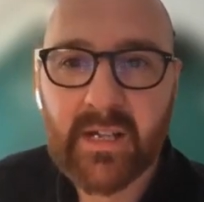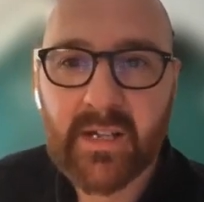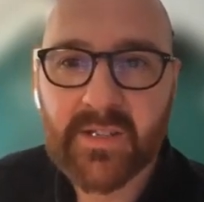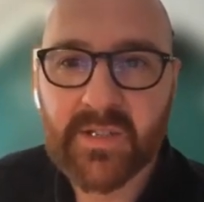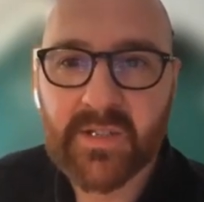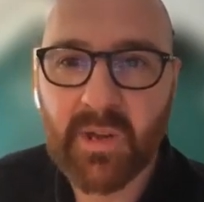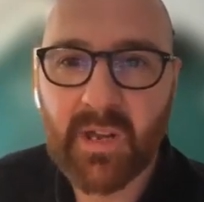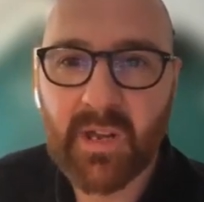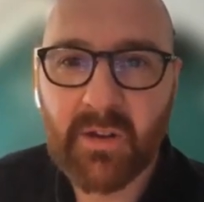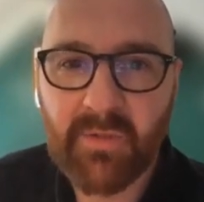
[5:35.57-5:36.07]

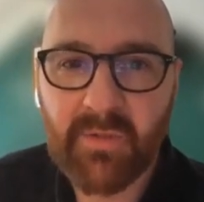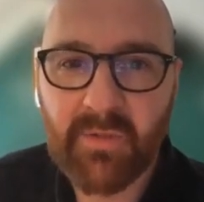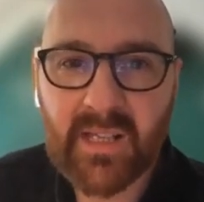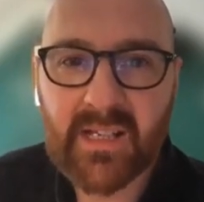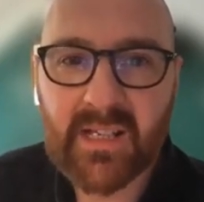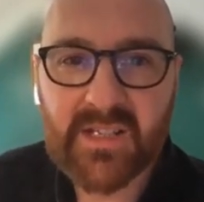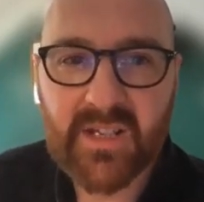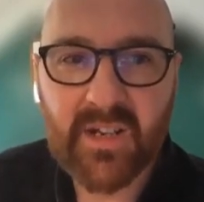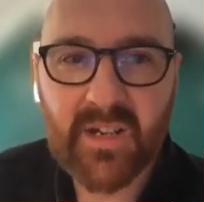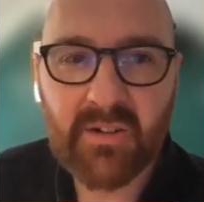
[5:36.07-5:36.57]
So we can
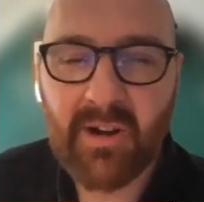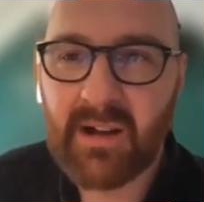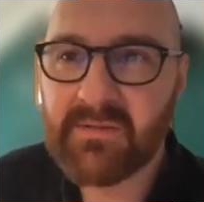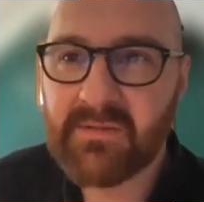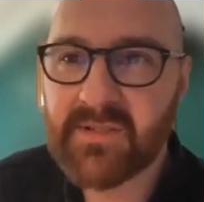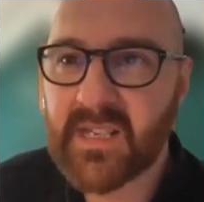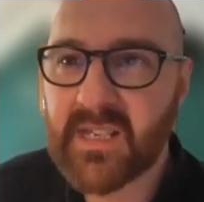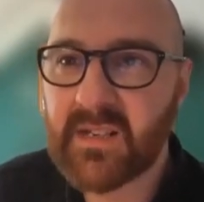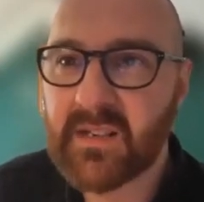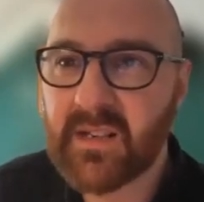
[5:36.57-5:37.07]
really turn around
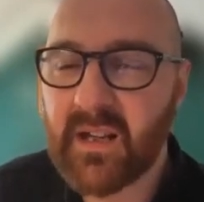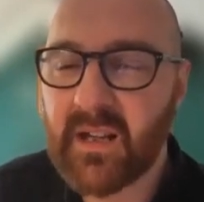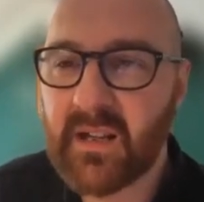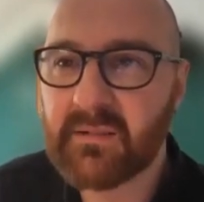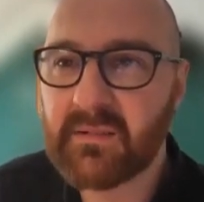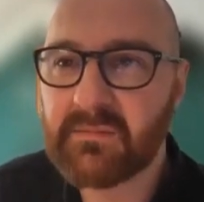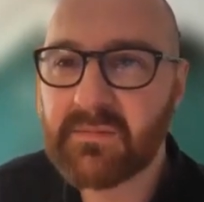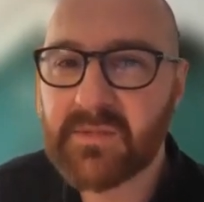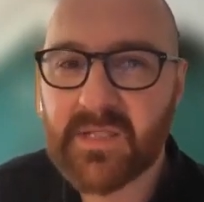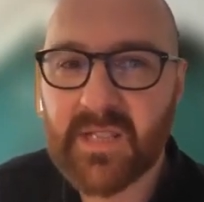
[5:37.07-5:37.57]

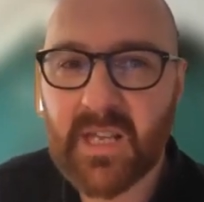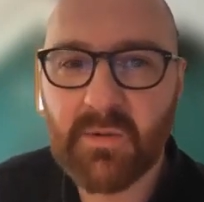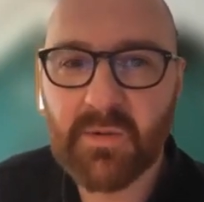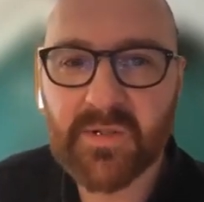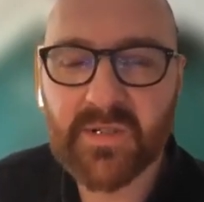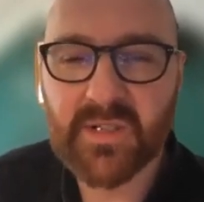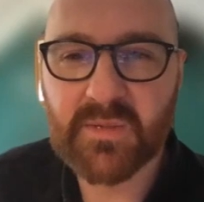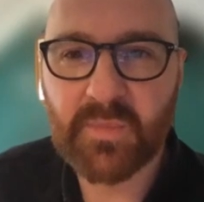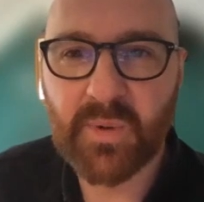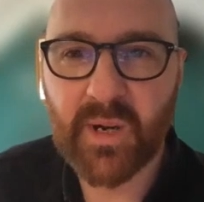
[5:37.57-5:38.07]

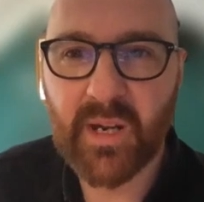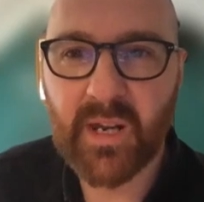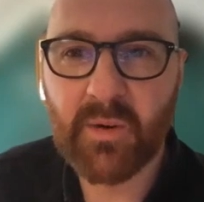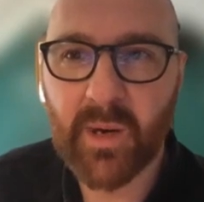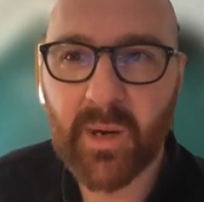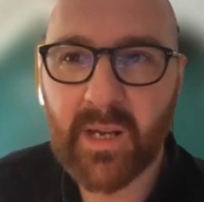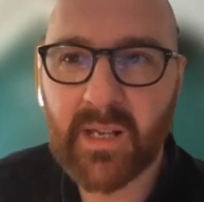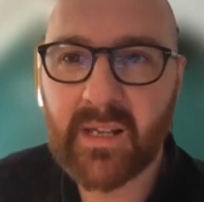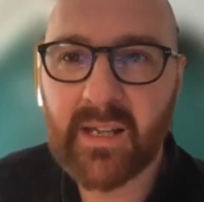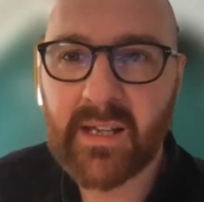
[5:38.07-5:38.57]
sequences pretty
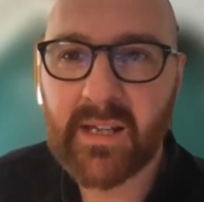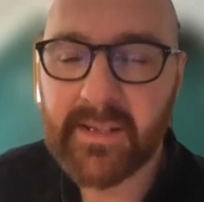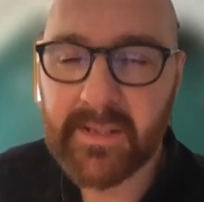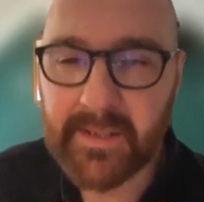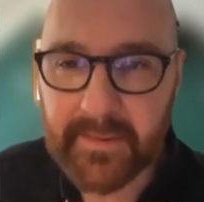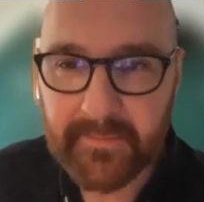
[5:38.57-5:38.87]
quickly.